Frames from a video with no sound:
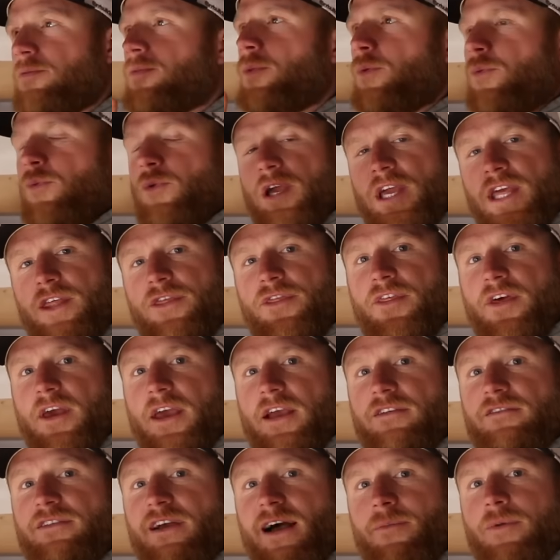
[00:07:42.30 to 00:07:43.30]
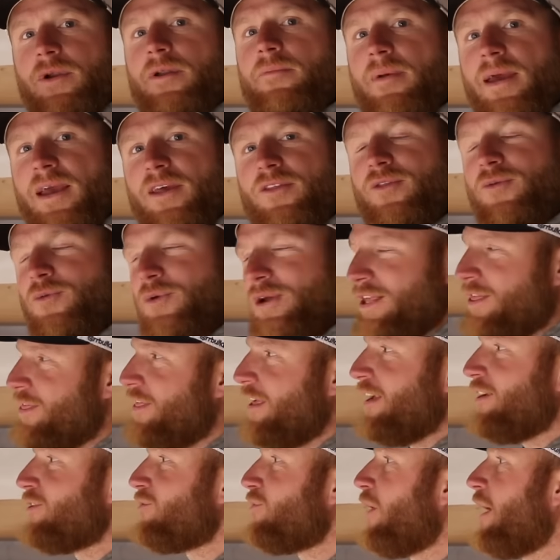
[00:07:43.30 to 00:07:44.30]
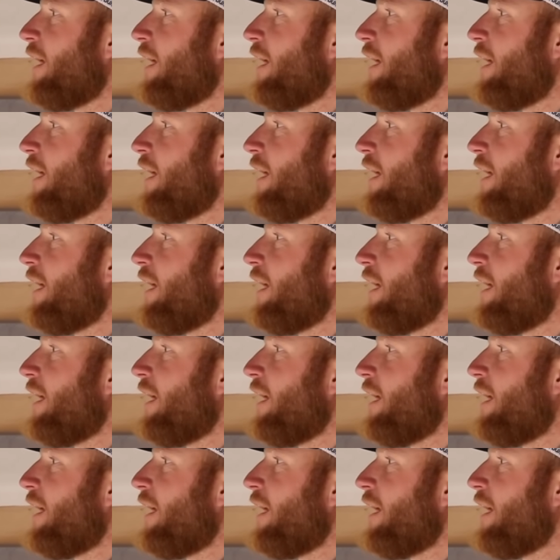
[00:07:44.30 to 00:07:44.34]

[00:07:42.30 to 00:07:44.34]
three things. I'm gonna make 3 things